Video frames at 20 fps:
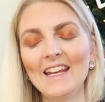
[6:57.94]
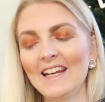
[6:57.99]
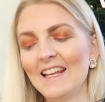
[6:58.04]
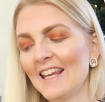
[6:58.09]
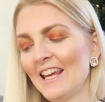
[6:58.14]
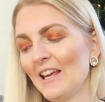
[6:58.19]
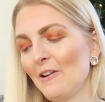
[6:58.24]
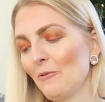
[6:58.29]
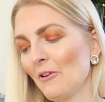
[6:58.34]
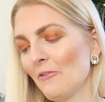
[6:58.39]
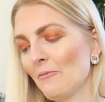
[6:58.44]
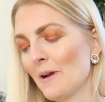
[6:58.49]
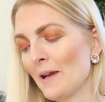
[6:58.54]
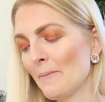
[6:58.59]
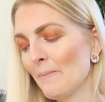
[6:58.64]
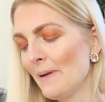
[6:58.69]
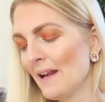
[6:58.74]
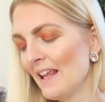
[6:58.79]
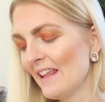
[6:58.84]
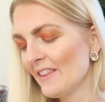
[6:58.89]
in again with
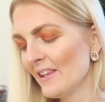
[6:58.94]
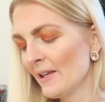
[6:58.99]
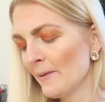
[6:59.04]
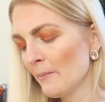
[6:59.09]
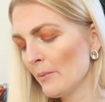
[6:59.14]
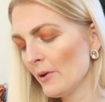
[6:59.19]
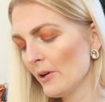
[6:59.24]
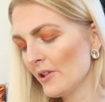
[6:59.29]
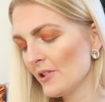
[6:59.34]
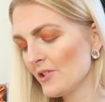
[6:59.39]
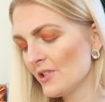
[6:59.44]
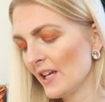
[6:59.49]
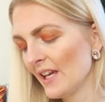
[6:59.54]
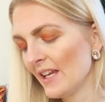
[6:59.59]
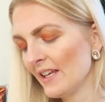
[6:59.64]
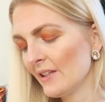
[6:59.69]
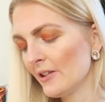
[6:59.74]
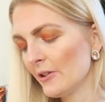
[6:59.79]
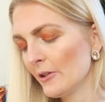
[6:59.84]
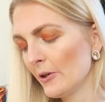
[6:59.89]
my blending brush
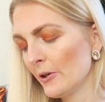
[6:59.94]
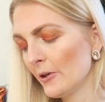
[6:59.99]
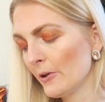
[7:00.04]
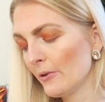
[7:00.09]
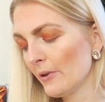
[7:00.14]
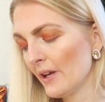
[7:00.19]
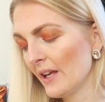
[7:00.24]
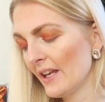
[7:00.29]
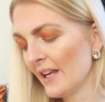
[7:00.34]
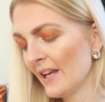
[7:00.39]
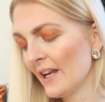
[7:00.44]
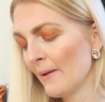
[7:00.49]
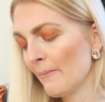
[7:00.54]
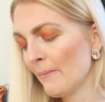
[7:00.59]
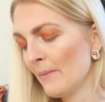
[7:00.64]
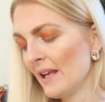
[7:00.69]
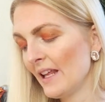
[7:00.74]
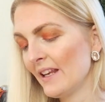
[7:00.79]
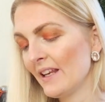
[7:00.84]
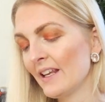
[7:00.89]
and Dough, and then
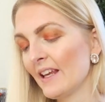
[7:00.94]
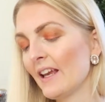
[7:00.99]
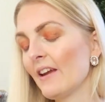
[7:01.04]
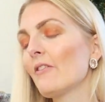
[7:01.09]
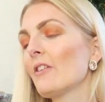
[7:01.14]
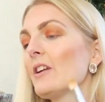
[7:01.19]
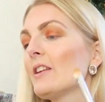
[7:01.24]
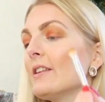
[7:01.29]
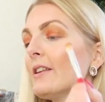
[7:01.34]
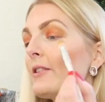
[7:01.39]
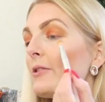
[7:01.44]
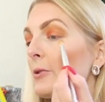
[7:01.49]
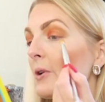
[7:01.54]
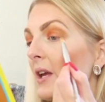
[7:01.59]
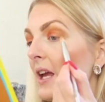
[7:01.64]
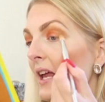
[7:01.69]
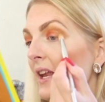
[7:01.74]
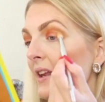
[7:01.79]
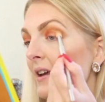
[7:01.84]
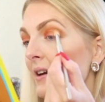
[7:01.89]
I'm blending everything
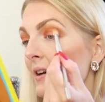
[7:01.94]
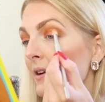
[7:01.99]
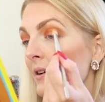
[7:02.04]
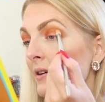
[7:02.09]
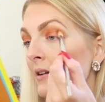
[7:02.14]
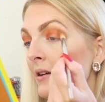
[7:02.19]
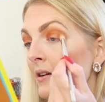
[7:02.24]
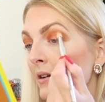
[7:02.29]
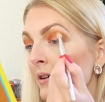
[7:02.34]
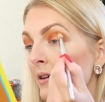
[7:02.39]
together.